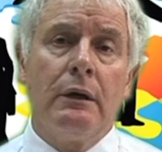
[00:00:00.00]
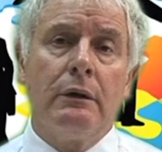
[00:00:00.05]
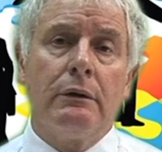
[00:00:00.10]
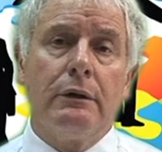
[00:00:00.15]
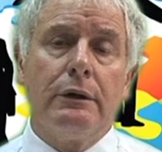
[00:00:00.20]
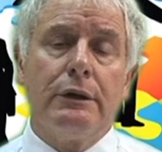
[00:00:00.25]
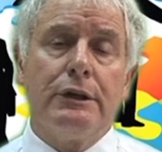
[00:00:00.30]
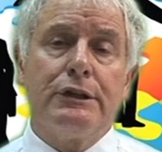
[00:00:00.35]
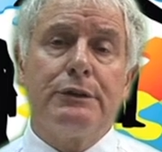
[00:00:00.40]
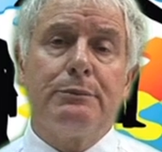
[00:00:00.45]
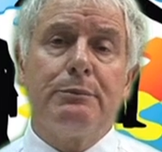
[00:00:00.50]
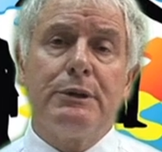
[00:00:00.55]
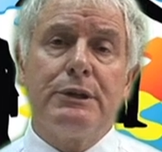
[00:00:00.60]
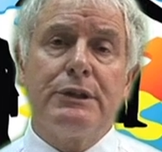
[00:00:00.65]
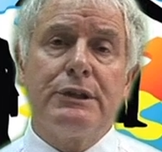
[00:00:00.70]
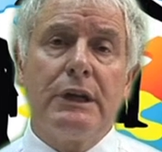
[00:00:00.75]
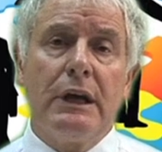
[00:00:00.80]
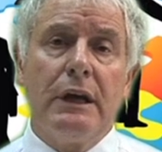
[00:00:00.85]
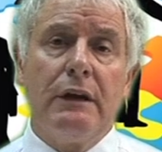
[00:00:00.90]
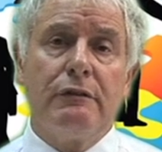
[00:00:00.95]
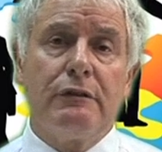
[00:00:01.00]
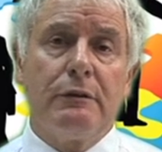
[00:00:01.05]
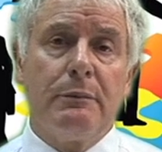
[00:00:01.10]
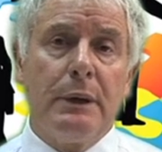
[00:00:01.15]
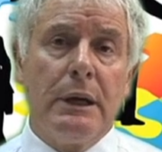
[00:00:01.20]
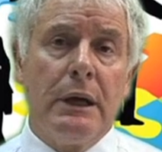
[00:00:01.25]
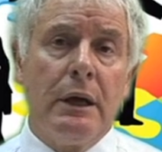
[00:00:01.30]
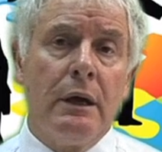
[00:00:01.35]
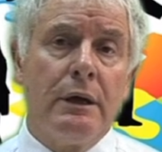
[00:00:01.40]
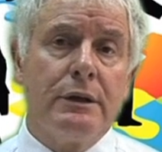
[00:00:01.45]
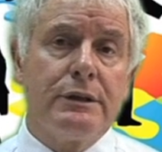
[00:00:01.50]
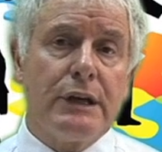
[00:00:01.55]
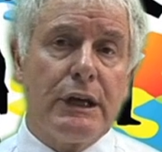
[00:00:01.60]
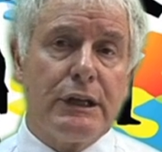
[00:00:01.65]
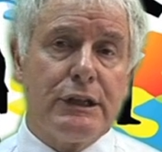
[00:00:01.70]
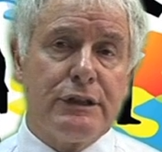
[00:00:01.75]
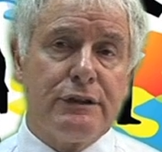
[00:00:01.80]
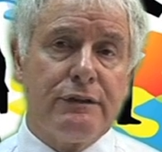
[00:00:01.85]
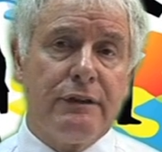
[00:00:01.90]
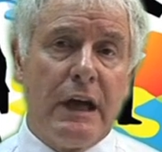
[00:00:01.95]
that is perceived to be
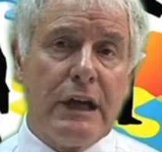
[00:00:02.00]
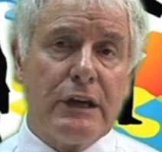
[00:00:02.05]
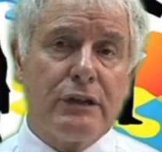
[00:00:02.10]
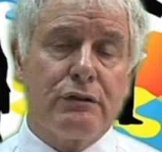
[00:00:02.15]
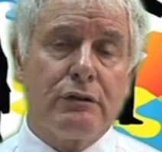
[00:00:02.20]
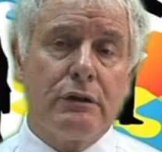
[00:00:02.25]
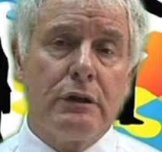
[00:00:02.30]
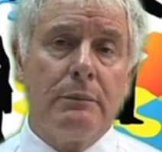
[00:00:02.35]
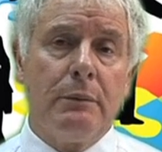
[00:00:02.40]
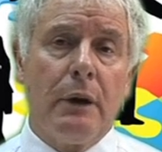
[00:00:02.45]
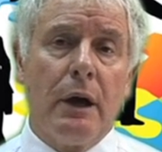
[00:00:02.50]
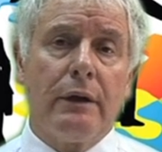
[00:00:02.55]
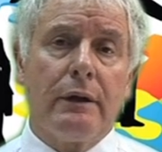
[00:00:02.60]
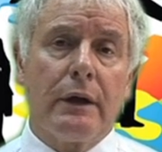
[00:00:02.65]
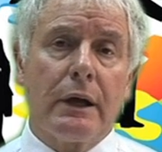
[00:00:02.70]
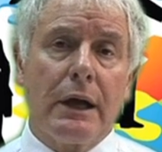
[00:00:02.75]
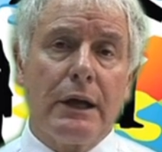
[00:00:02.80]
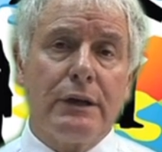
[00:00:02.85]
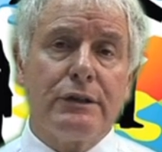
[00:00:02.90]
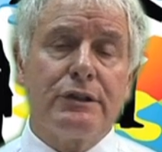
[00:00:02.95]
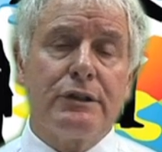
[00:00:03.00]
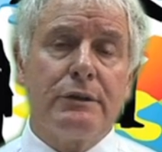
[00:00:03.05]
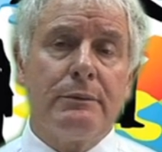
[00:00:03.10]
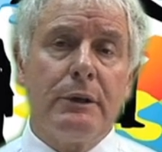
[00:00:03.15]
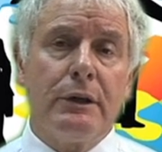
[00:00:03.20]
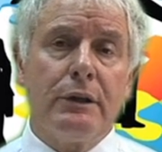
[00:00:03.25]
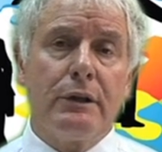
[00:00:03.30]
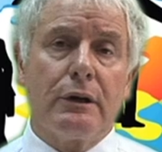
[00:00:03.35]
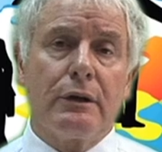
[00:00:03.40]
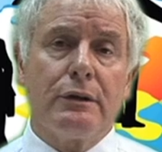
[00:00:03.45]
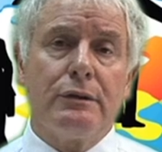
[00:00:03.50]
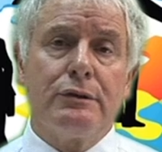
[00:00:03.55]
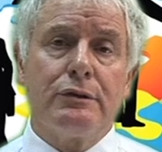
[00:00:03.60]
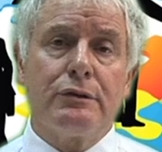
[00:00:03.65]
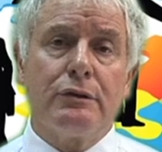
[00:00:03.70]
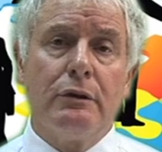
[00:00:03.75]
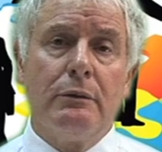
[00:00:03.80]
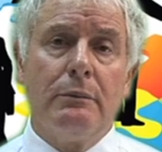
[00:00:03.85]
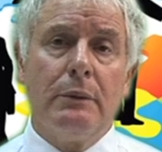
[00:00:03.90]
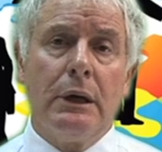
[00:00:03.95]
satisfactory by the customer, the
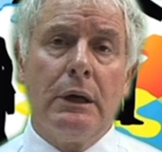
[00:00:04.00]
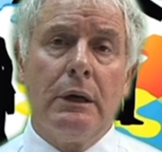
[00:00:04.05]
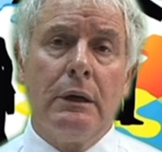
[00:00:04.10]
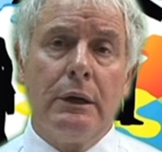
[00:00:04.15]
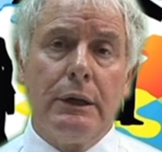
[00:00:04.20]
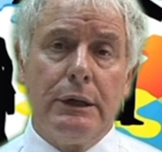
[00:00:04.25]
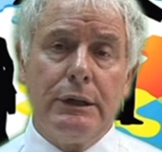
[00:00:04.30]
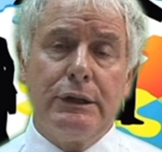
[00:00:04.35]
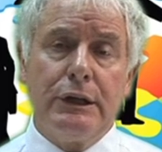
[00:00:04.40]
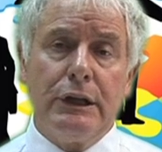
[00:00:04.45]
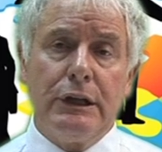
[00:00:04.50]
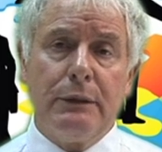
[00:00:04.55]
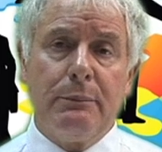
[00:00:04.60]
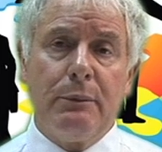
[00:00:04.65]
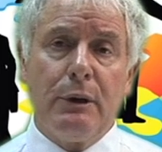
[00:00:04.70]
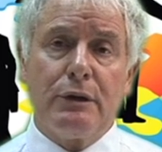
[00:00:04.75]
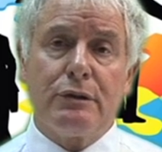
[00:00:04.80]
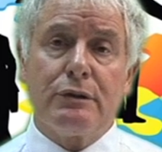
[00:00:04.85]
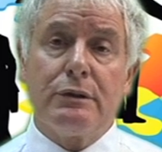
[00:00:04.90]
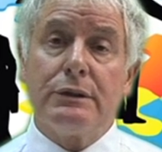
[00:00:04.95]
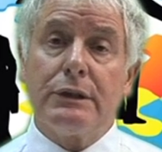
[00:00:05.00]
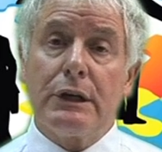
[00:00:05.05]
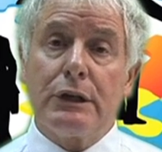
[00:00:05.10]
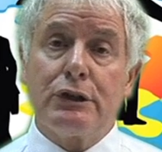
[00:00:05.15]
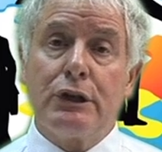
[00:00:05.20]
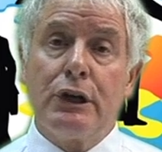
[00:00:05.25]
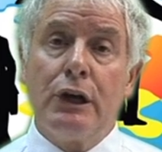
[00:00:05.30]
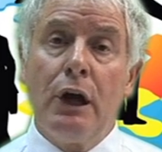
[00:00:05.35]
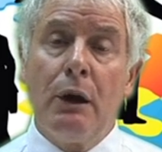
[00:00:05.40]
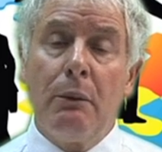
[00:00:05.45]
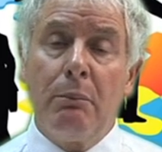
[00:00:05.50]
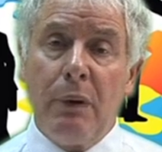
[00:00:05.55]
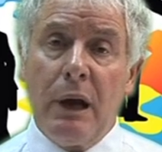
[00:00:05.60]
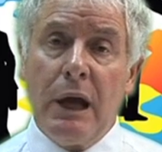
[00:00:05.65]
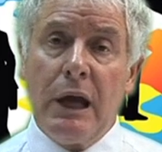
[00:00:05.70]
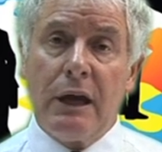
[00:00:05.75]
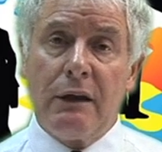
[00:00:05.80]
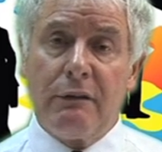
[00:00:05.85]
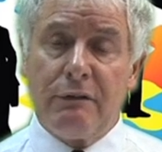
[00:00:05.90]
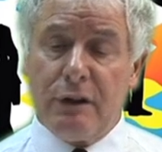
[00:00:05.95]
consumer, indeed the person who's actually
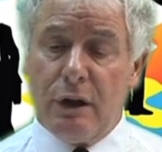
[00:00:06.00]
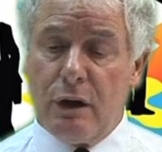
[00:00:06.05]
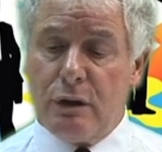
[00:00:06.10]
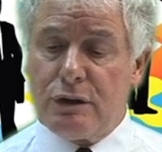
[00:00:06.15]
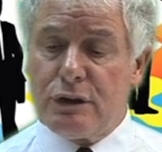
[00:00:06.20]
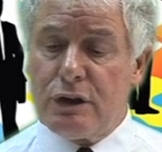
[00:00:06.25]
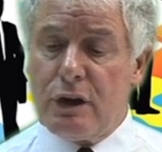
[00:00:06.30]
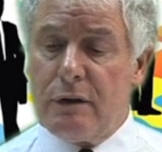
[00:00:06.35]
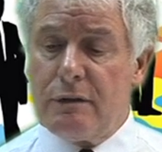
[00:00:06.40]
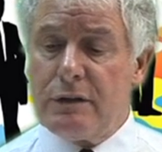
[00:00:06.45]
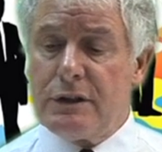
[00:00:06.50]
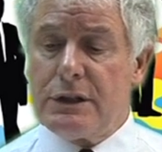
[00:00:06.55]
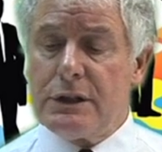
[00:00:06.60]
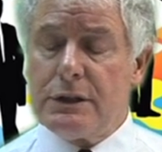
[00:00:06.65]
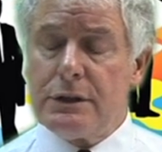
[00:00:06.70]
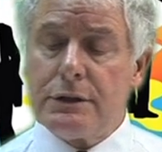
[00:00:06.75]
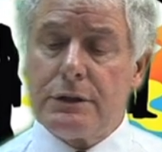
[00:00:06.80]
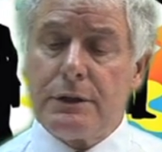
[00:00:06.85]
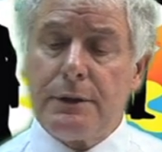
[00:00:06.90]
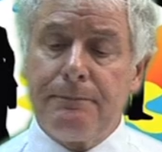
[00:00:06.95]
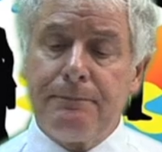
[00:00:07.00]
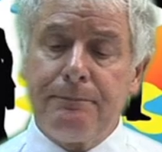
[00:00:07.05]
paying for those services.